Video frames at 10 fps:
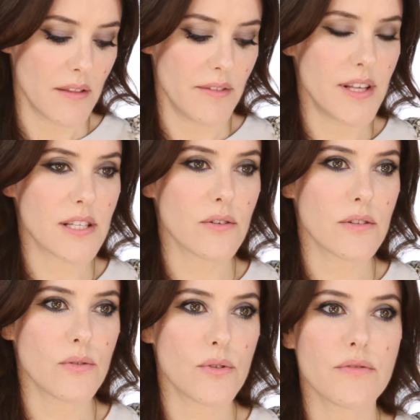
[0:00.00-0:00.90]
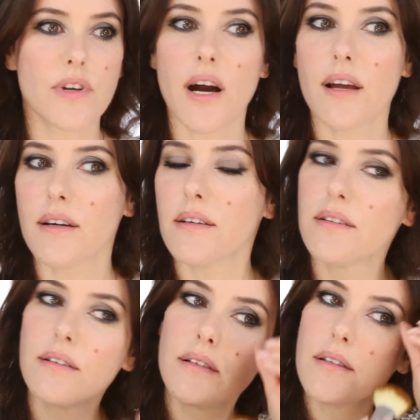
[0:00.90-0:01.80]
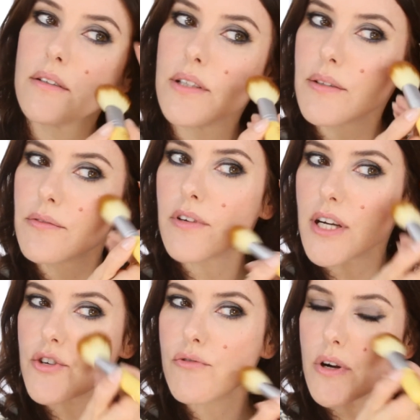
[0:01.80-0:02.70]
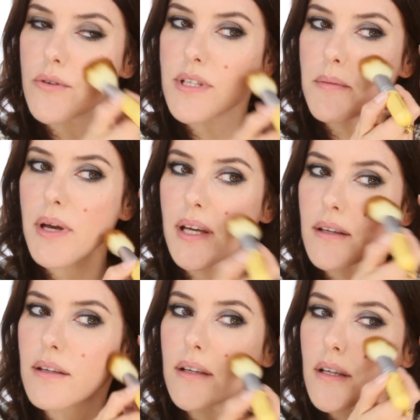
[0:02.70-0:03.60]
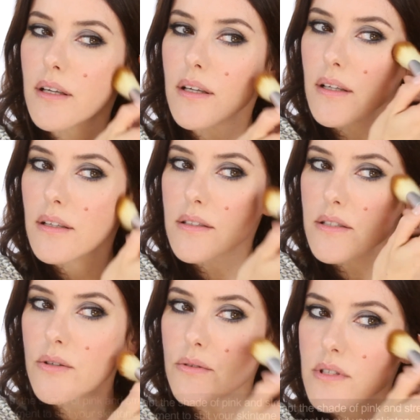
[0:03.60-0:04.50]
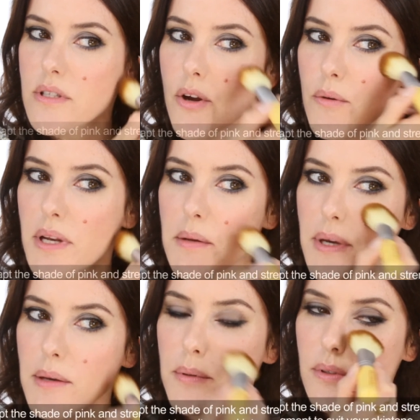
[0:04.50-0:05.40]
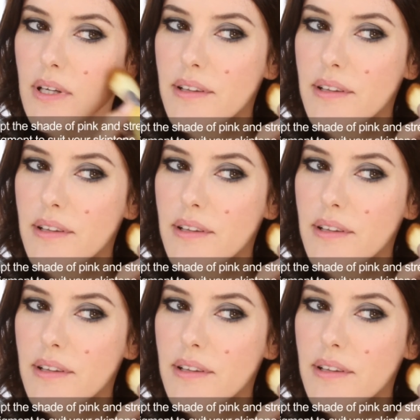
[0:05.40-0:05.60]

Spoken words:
This sort of colour, a really fresh rosy pink, suits so many people.